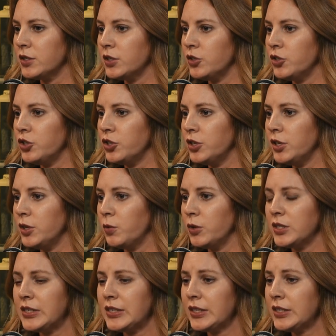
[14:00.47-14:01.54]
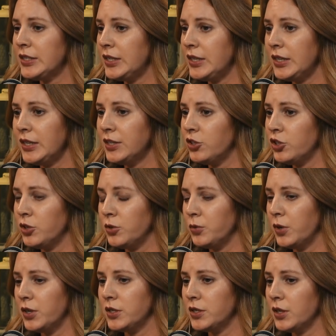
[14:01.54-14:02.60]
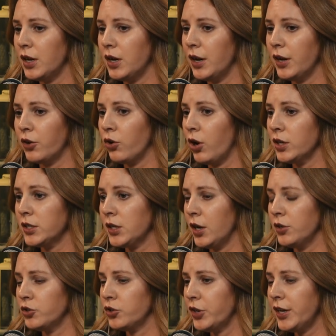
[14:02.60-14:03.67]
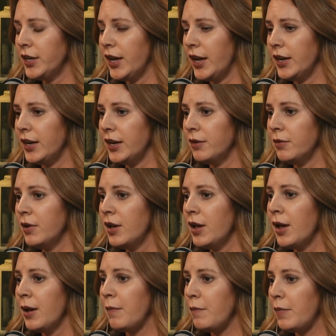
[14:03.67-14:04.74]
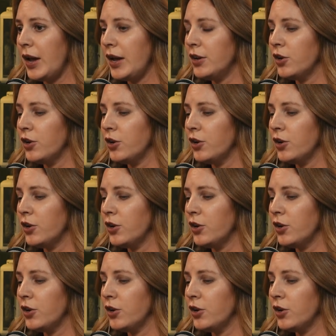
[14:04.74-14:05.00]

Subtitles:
and she was 16 and she was in cross country, and it made